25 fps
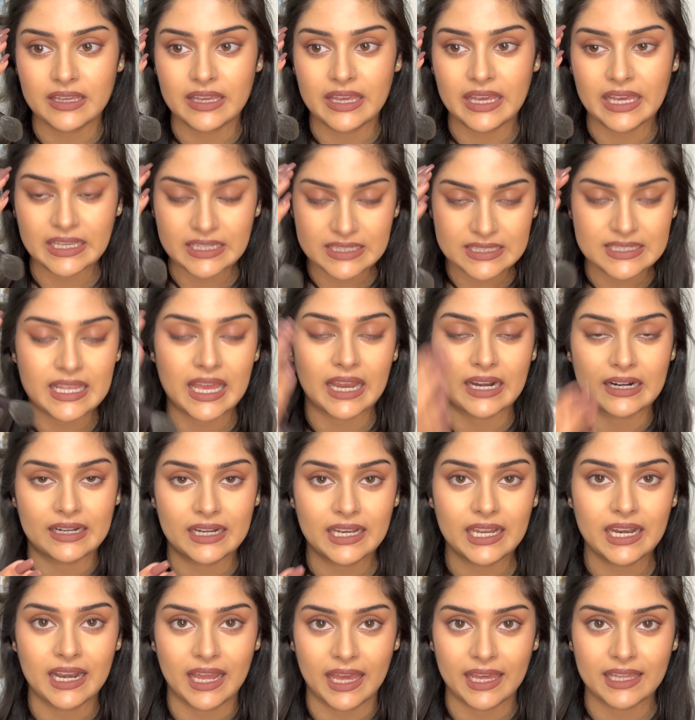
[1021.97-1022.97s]

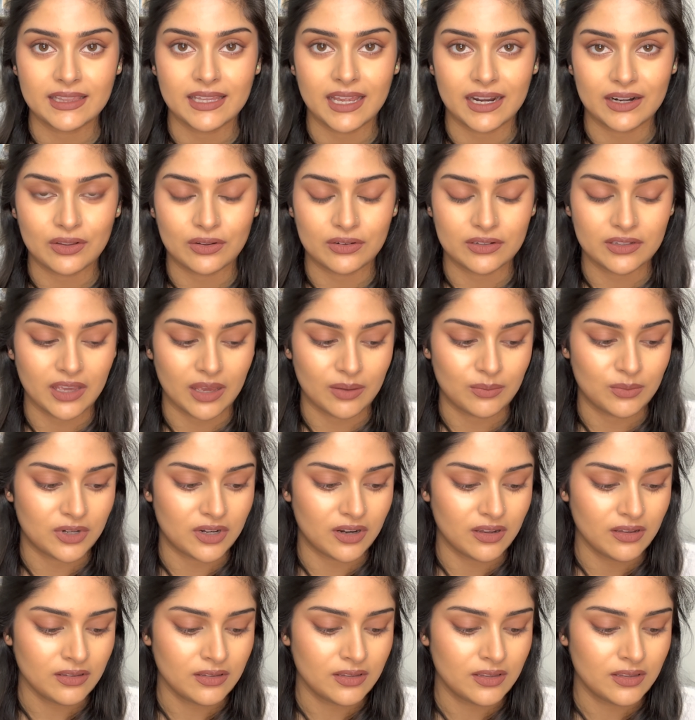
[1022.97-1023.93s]
exactly like that on camera.